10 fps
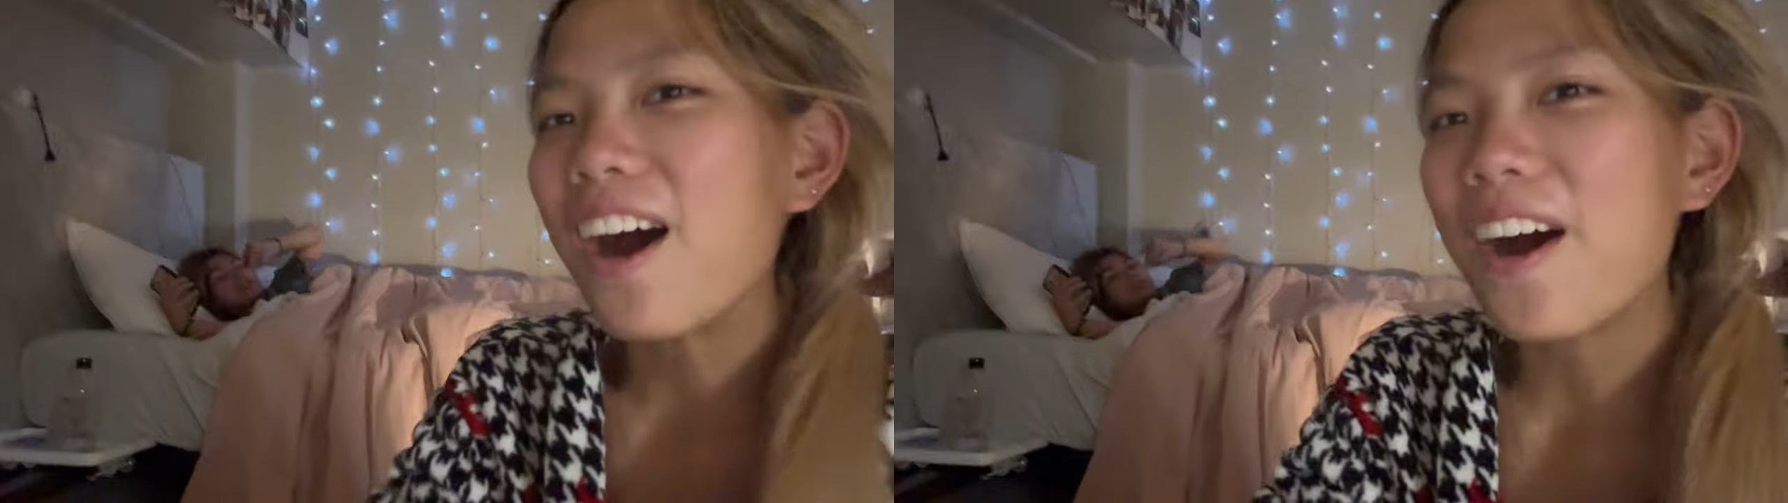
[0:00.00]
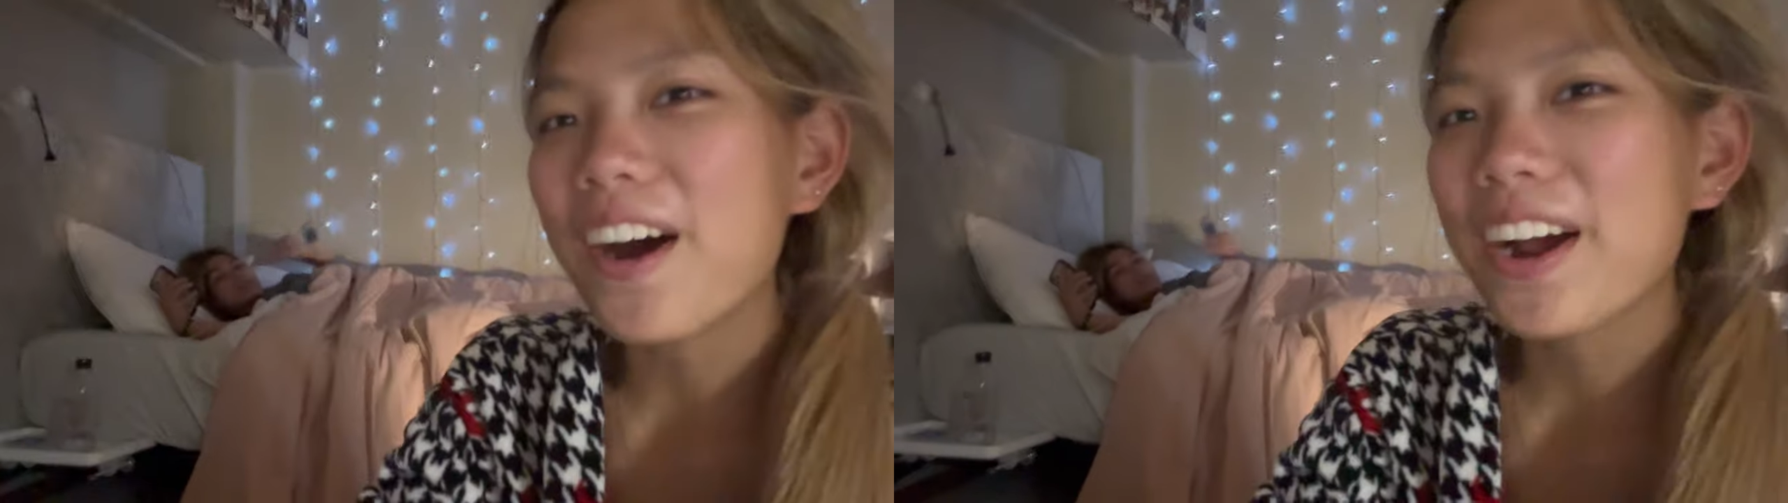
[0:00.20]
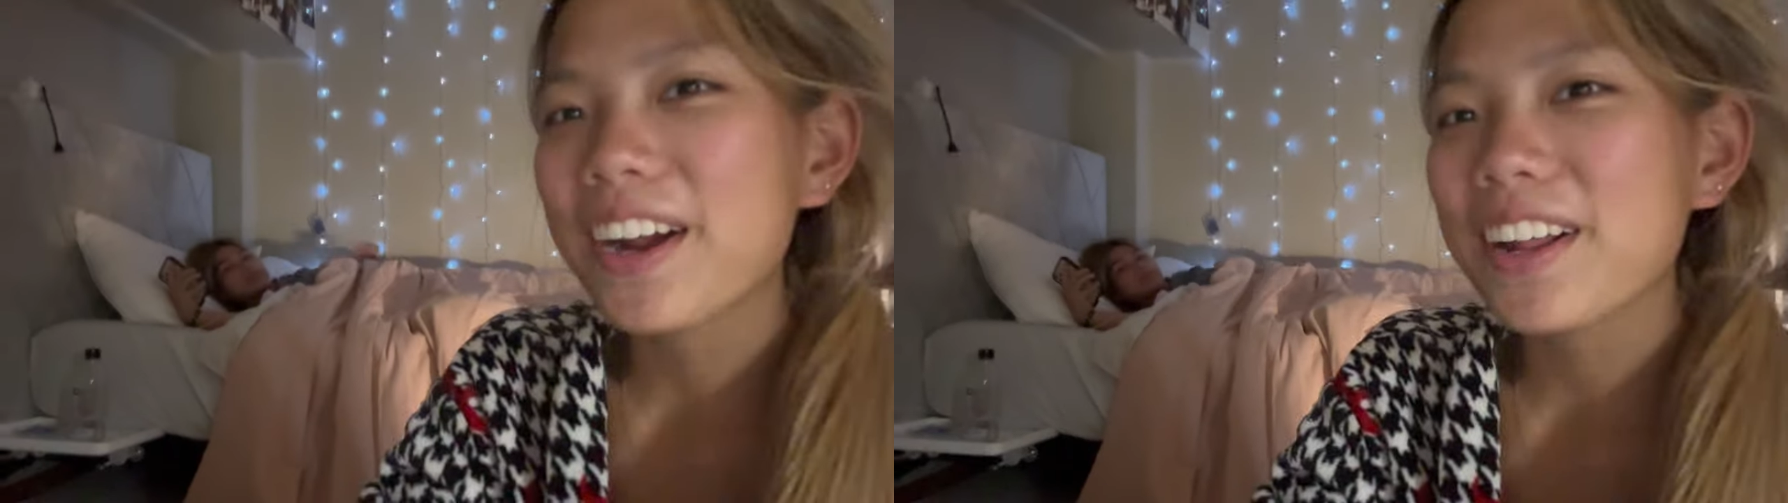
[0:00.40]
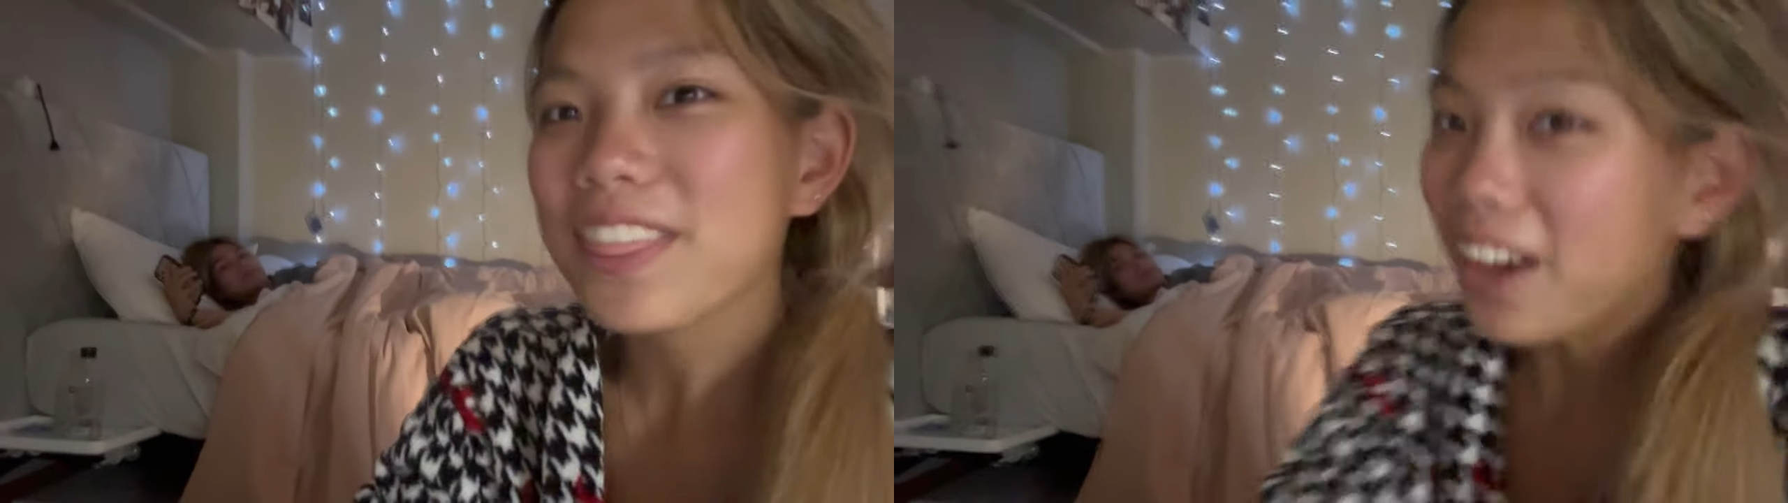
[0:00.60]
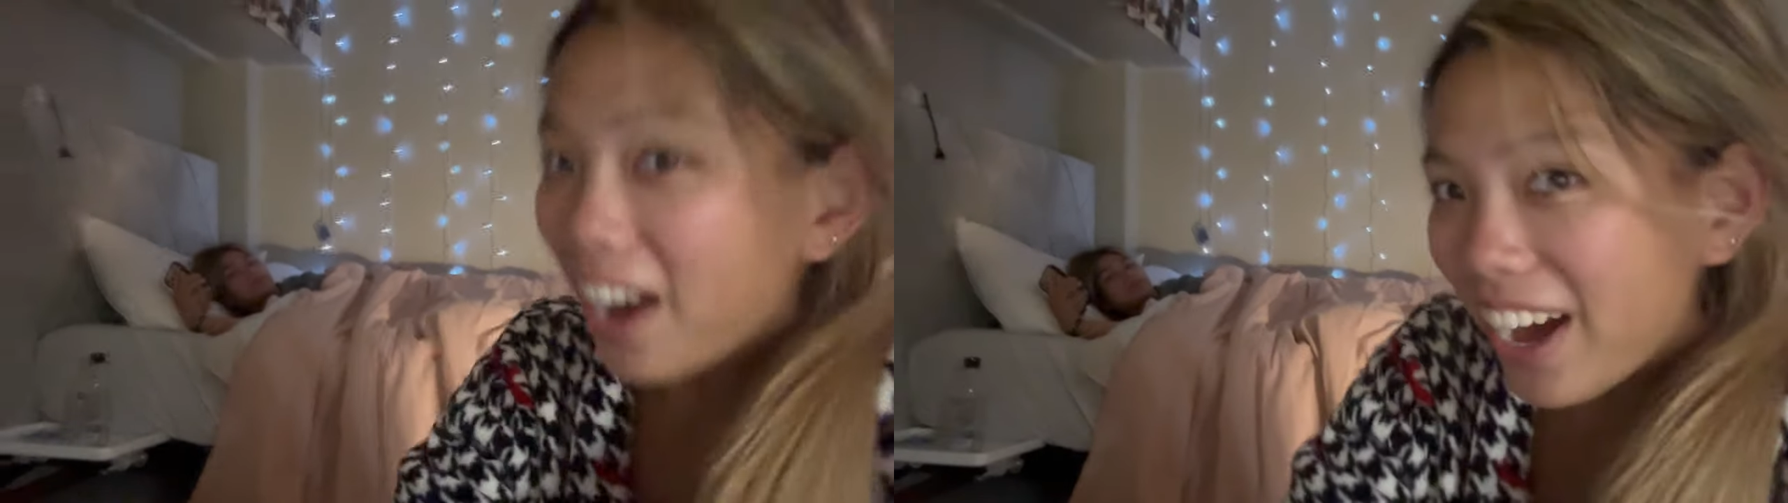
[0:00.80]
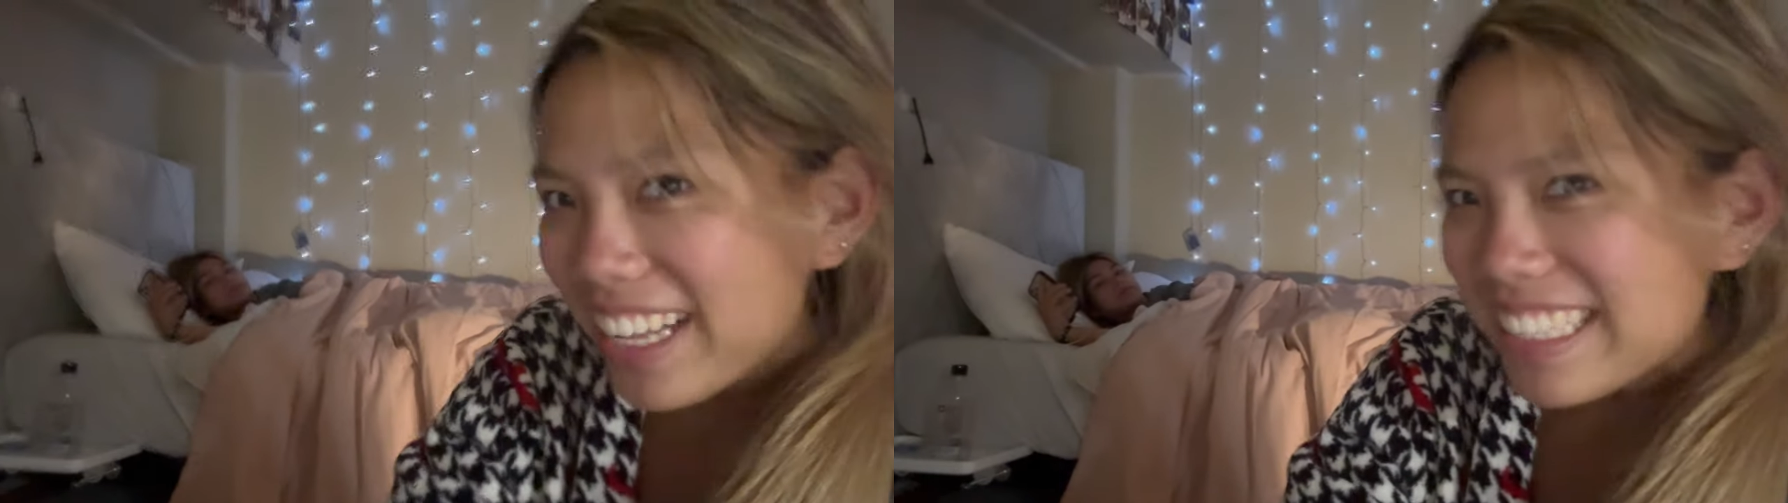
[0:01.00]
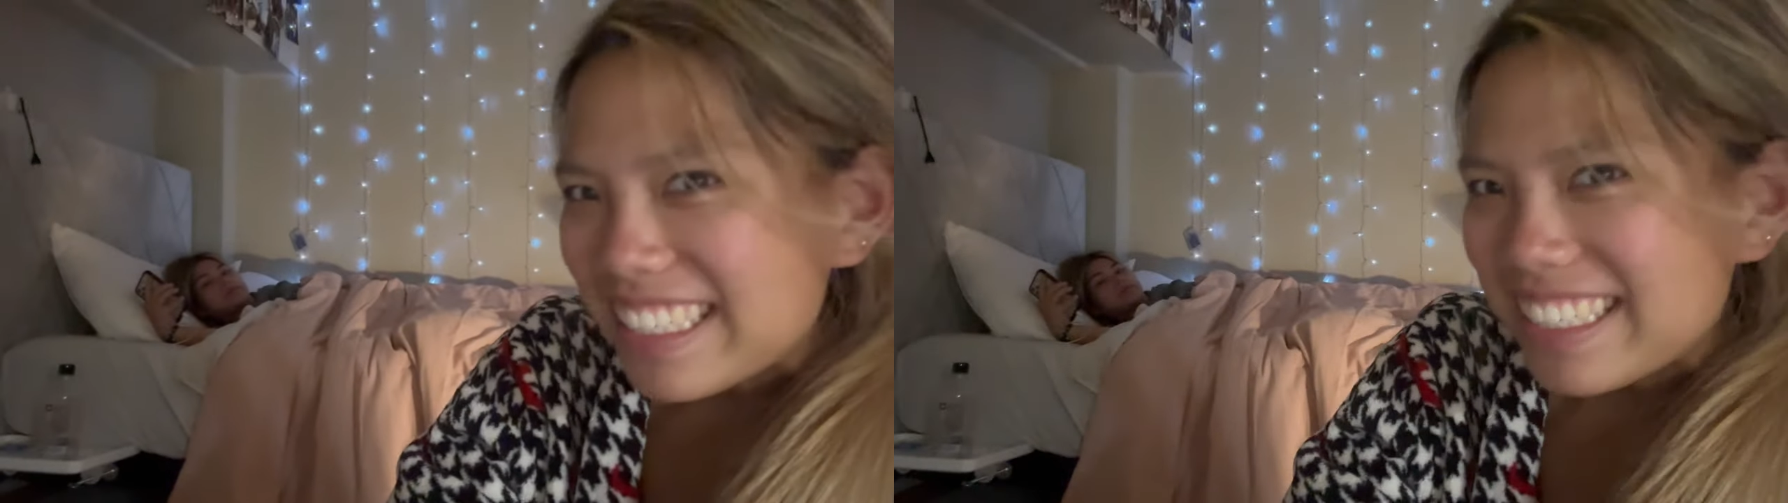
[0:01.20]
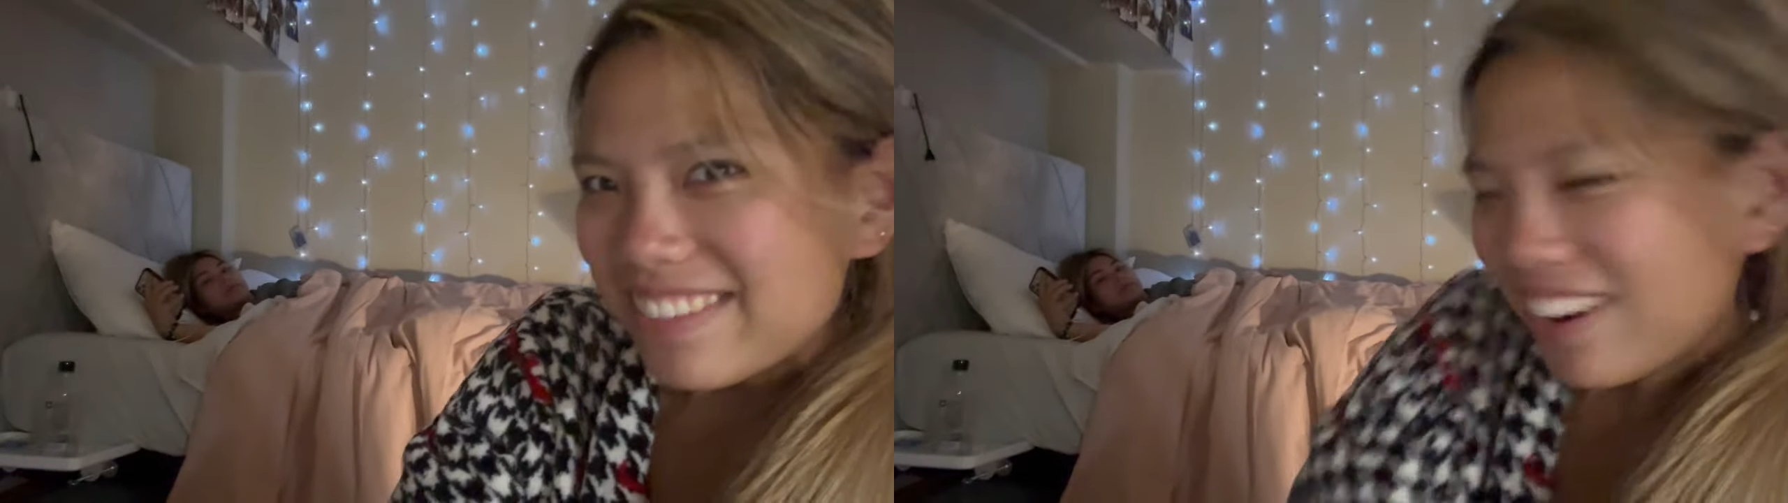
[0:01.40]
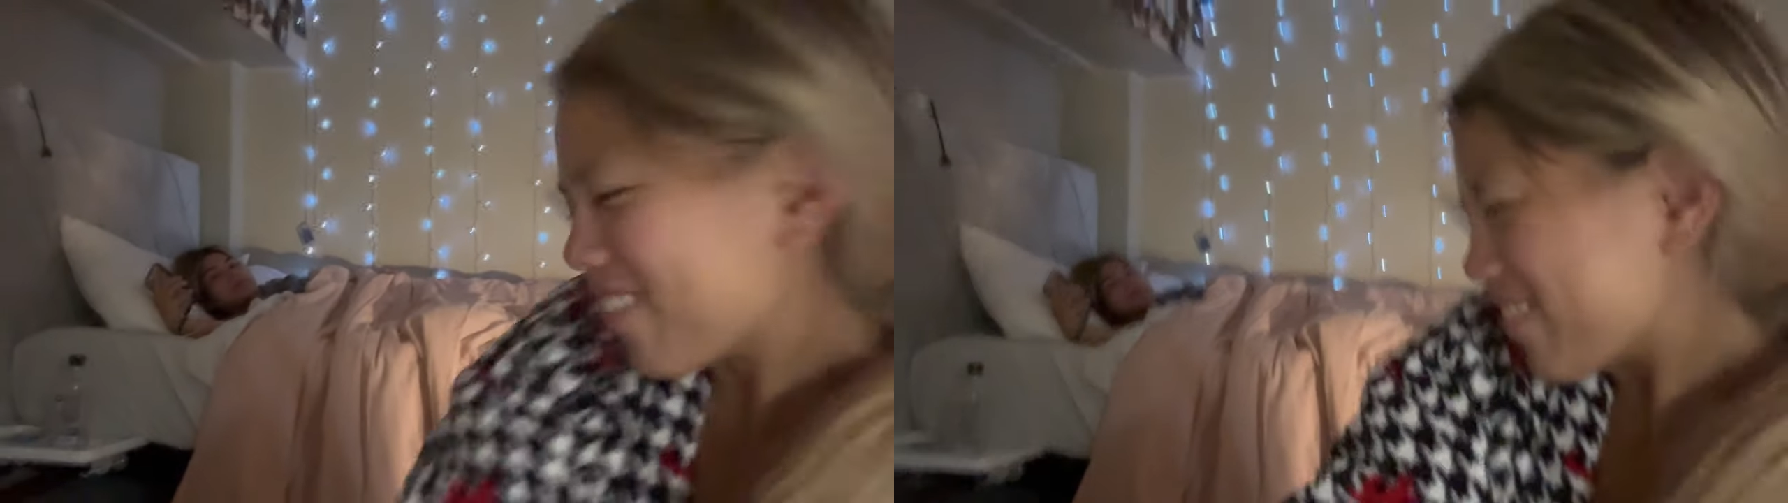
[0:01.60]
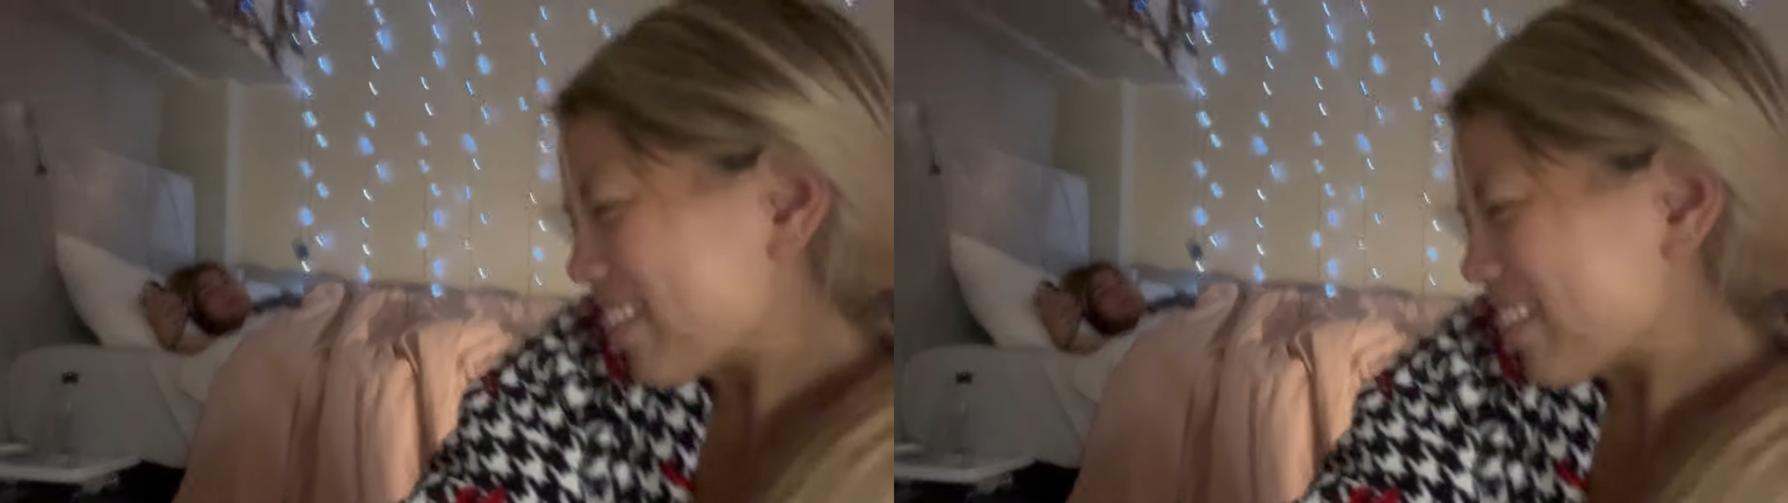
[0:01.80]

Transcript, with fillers: our thoughts from